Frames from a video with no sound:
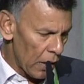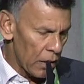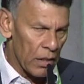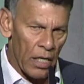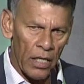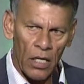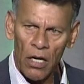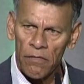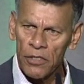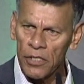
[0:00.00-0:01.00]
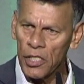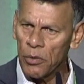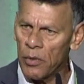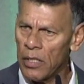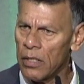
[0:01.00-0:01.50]
is the kind of
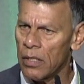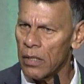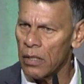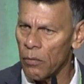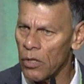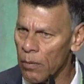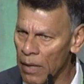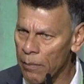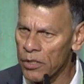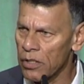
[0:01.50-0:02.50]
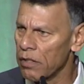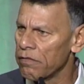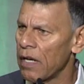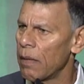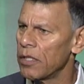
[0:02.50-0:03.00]
conversation we need with our members and our
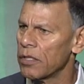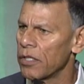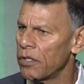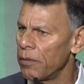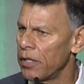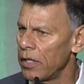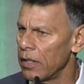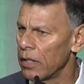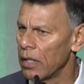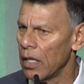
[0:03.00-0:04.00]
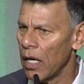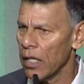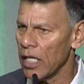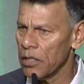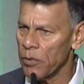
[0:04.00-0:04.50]
families and our community.
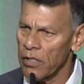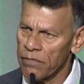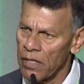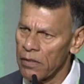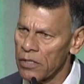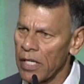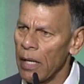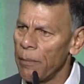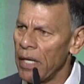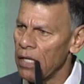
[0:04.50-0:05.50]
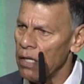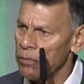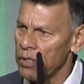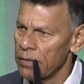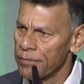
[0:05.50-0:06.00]
And that's where the fairness campaign
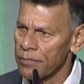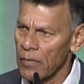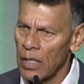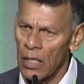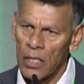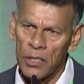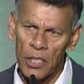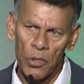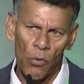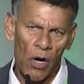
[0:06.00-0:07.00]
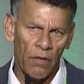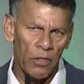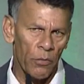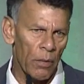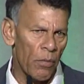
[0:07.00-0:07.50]
comes in. You see, too
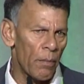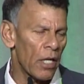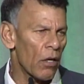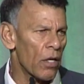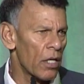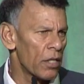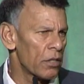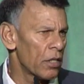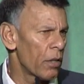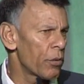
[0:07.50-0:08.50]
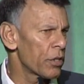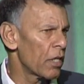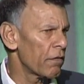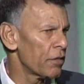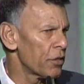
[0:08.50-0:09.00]
often when the public look at us, they think we're
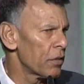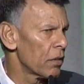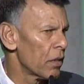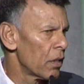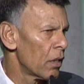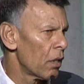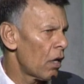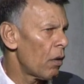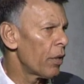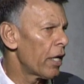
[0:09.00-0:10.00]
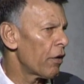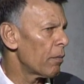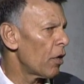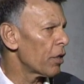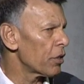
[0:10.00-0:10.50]
selfish. All we care
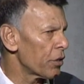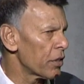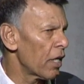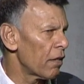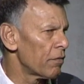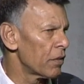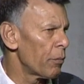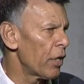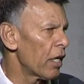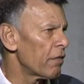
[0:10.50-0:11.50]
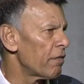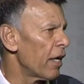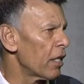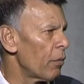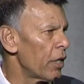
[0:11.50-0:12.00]
about is ourselves. And we got to
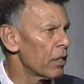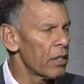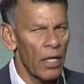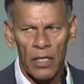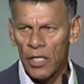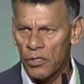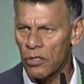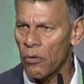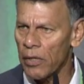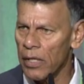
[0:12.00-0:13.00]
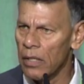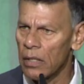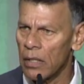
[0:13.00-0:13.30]
find a way to tell that story,